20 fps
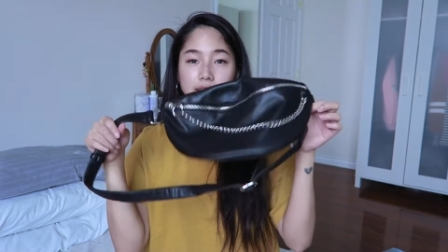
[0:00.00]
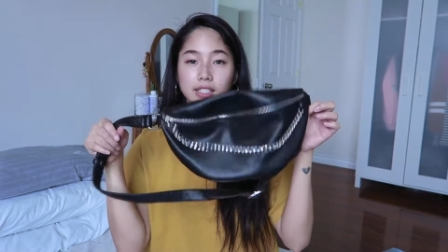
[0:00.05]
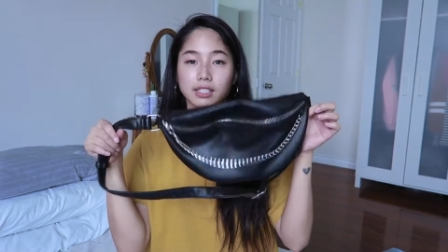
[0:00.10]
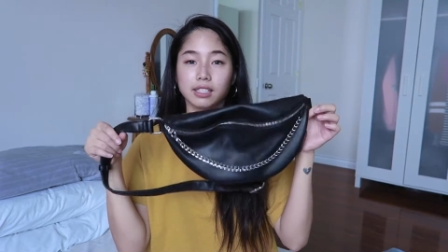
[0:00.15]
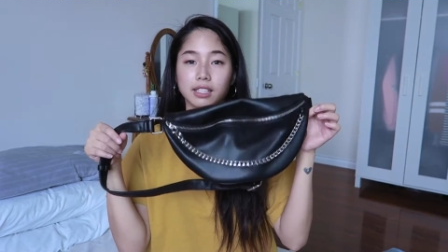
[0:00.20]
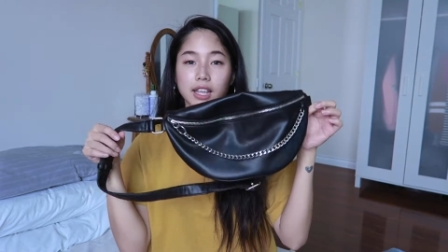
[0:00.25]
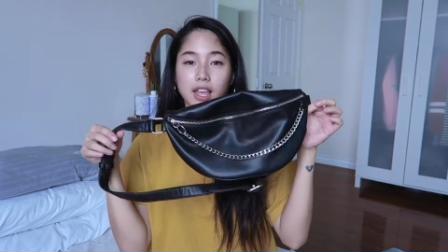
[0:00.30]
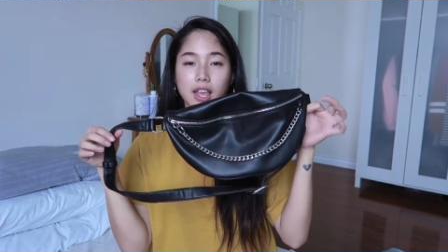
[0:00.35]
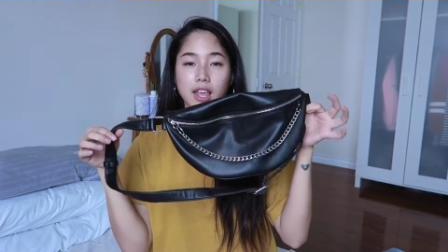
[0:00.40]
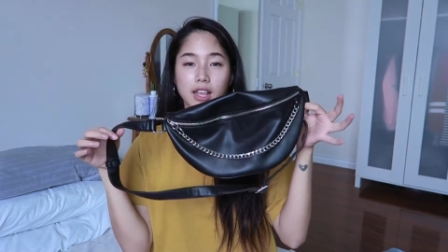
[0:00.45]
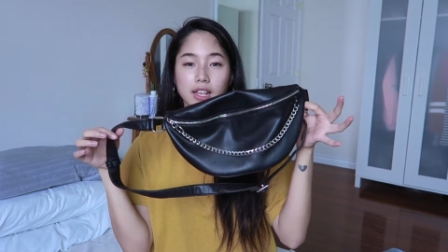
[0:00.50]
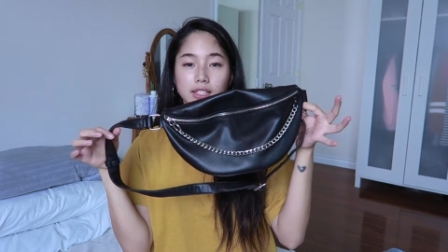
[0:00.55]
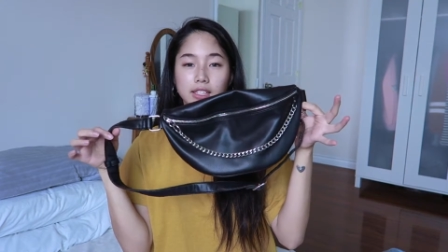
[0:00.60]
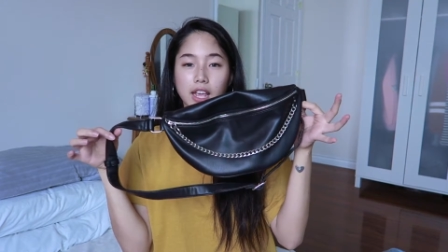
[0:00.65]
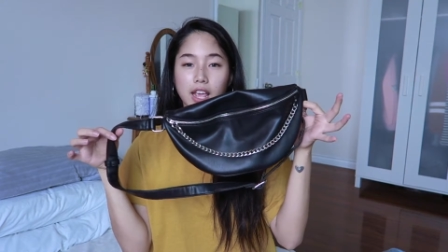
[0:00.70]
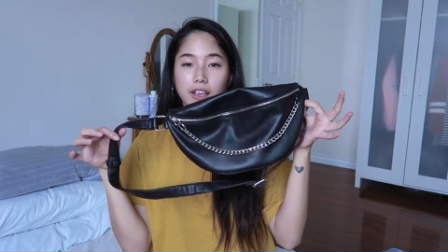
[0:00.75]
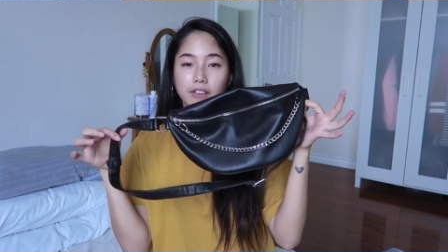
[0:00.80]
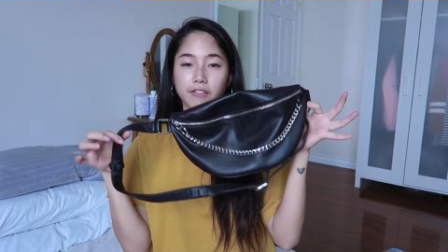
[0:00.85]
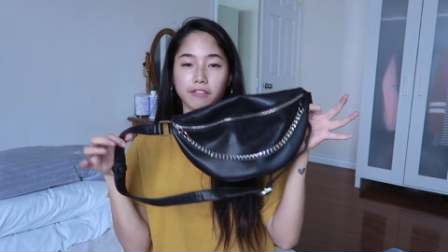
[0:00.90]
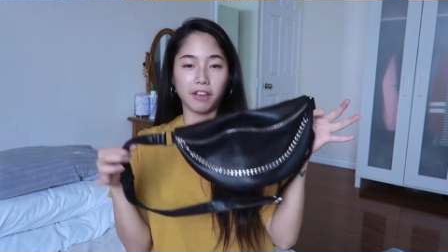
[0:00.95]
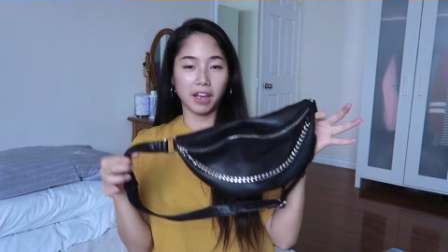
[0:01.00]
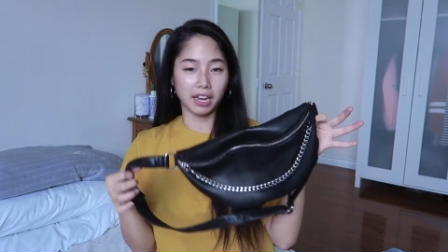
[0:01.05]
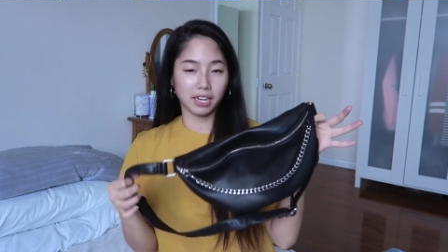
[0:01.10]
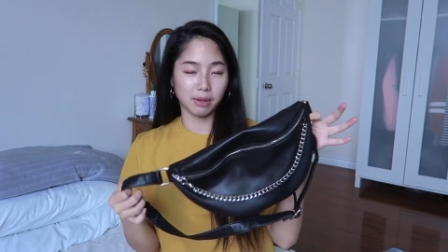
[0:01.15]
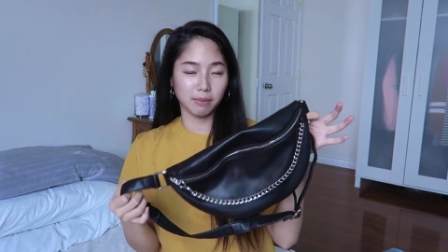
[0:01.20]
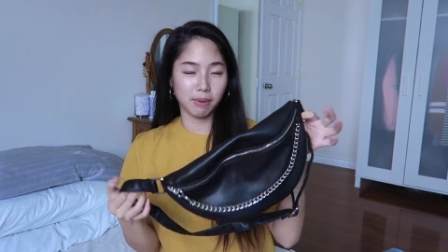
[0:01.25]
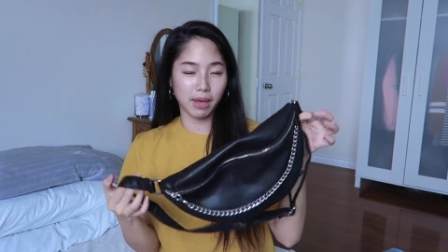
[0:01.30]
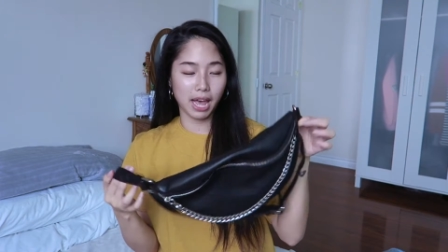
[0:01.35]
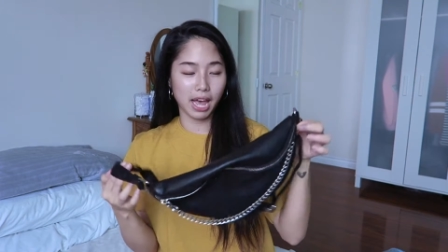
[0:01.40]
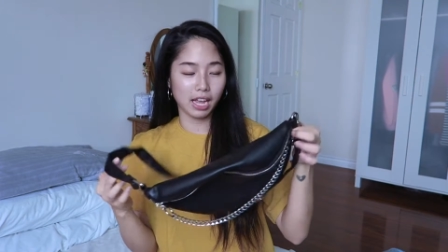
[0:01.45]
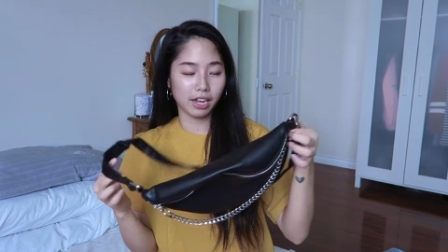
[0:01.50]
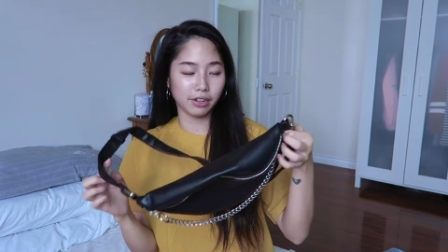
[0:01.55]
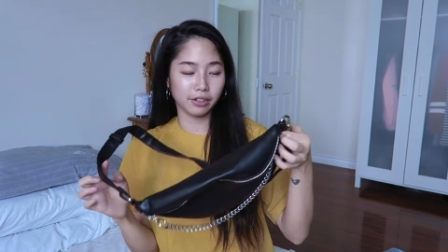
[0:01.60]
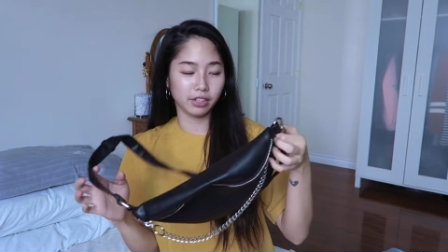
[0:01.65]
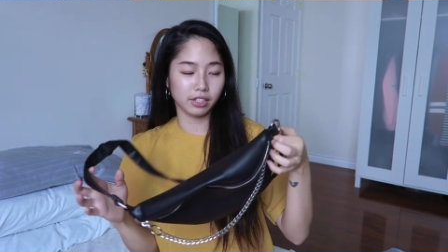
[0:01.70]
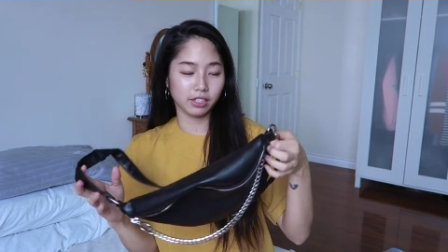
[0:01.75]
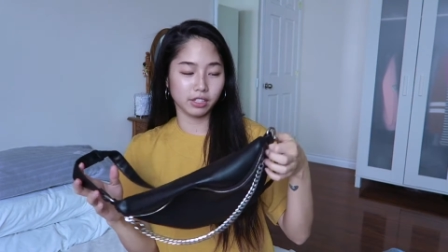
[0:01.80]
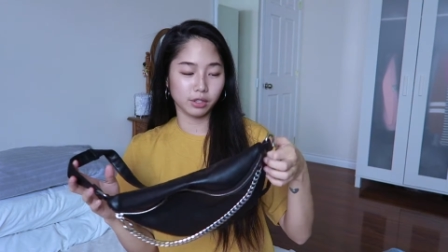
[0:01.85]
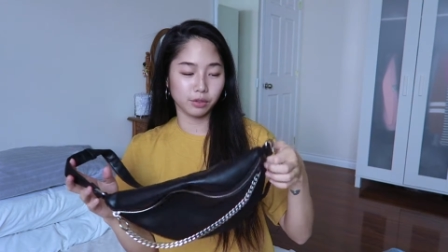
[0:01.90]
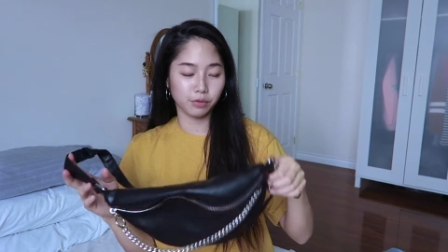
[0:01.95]
This is a fanny
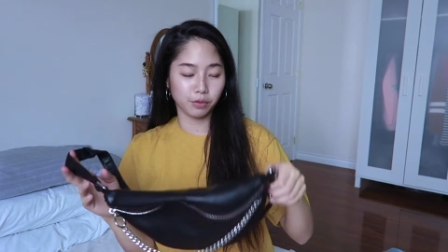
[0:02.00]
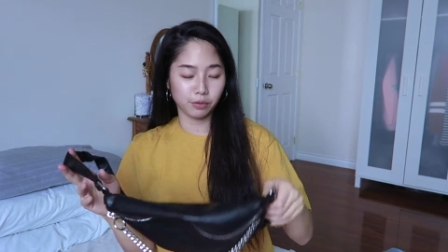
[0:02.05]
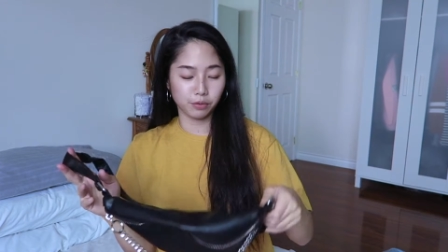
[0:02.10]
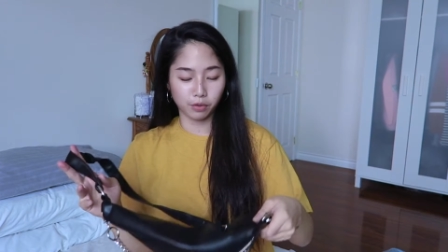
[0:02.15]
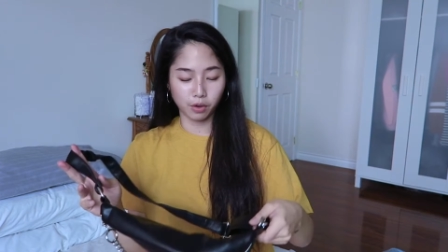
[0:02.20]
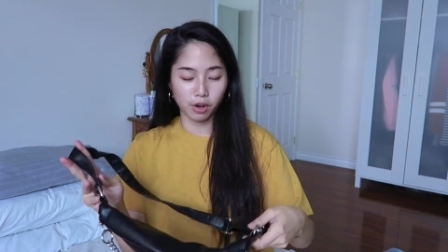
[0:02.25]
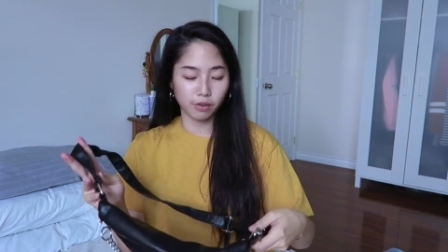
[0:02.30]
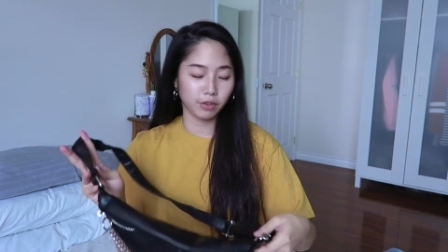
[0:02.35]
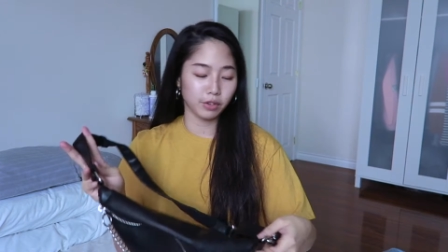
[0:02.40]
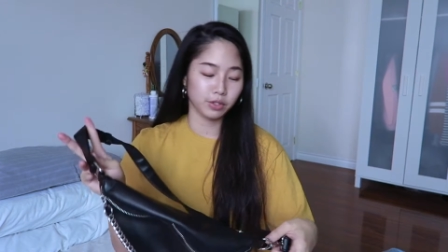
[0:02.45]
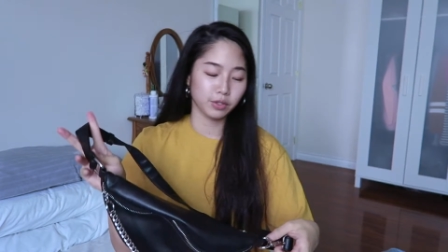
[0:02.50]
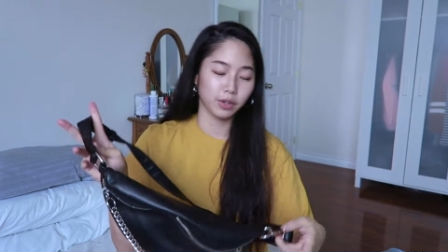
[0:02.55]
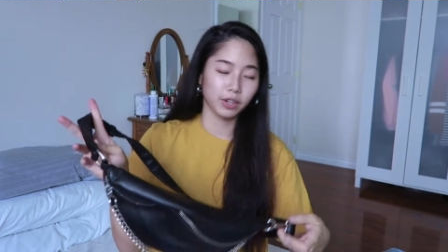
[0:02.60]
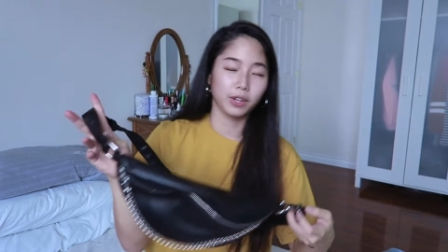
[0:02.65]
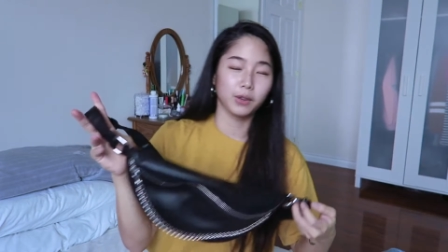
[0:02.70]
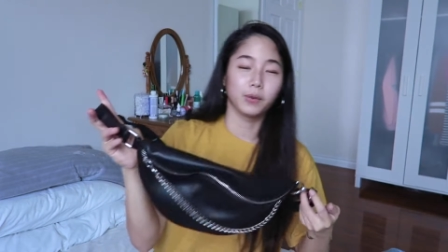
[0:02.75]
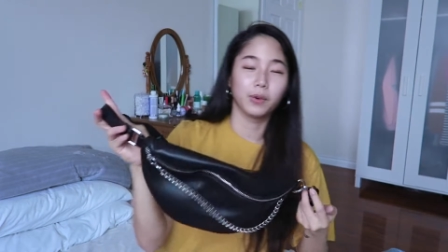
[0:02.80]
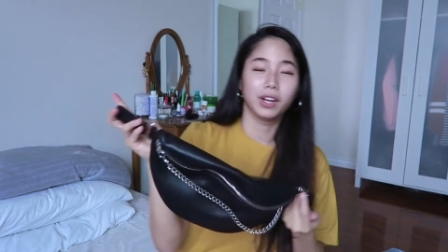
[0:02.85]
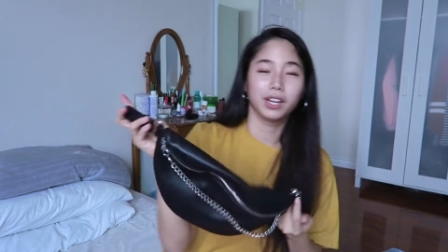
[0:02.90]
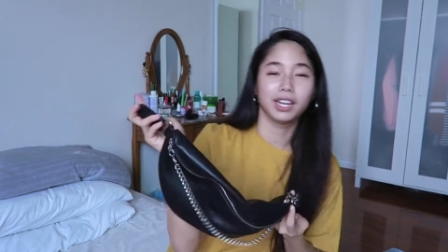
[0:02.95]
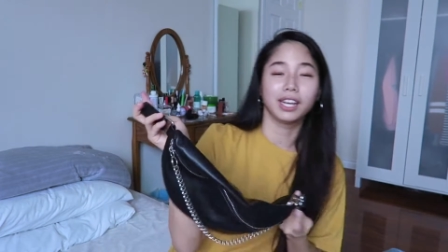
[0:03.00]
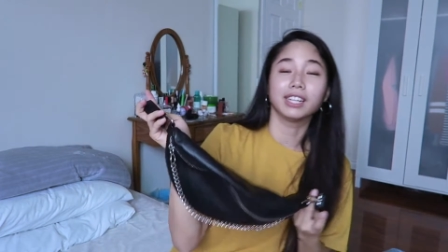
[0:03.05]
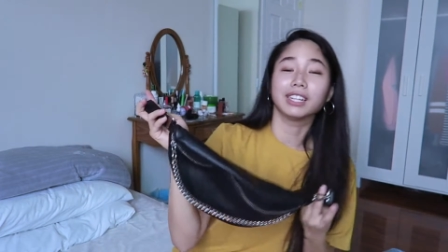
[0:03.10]
pack. This is from Forever 21.